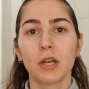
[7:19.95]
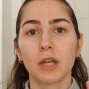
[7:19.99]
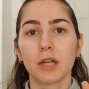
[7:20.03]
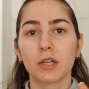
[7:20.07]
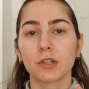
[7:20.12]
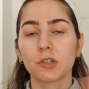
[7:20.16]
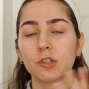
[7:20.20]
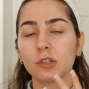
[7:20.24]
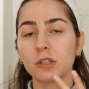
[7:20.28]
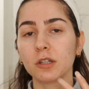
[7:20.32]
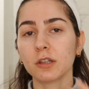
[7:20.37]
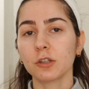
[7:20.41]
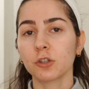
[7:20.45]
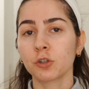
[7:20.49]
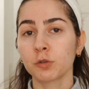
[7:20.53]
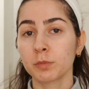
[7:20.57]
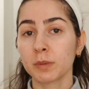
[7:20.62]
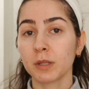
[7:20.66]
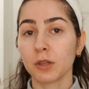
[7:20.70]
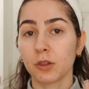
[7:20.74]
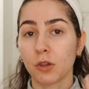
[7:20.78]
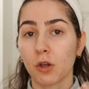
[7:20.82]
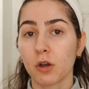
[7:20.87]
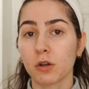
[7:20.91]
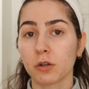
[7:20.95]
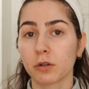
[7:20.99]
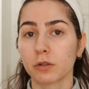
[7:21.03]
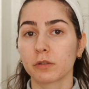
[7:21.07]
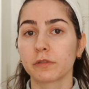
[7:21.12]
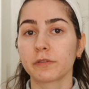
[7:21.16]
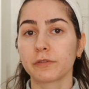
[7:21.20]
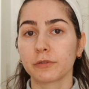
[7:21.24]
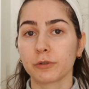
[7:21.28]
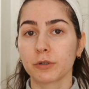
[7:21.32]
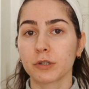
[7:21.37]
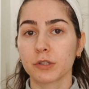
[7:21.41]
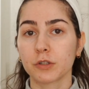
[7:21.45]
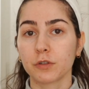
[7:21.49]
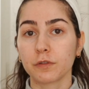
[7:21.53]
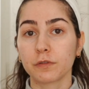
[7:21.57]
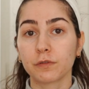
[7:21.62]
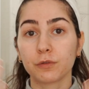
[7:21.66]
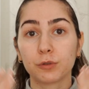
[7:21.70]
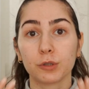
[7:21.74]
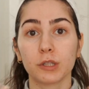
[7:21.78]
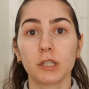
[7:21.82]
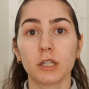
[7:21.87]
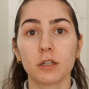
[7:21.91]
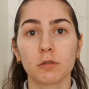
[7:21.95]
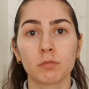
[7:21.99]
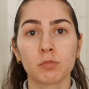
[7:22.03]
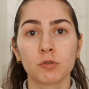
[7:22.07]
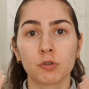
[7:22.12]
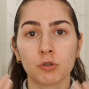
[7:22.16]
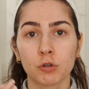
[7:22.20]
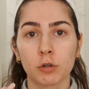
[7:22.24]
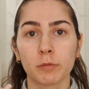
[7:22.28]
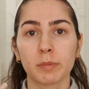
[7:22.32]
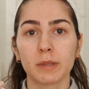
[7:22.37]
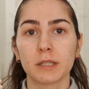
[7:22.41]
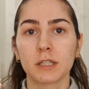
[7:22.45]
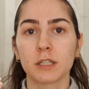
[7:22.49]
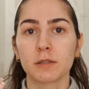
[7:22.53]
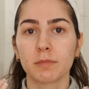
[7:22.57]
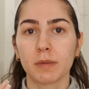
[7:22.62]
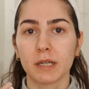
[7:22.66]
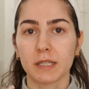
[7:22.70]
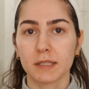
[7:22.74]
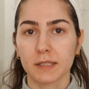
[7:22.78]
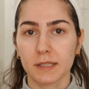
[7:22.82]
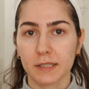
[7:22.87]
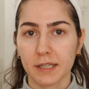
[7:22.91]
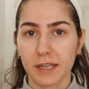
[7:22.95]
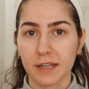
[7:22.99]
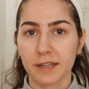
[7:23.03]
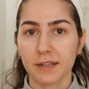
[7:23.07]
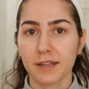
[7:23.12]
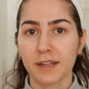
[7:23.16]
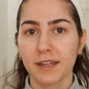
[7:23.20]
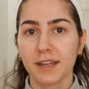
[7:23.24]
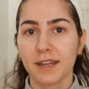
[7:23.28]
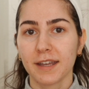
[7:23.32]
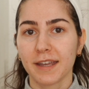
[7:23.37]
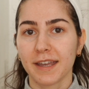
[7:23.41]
it took a little bit longer for it to fully absorb into my skin.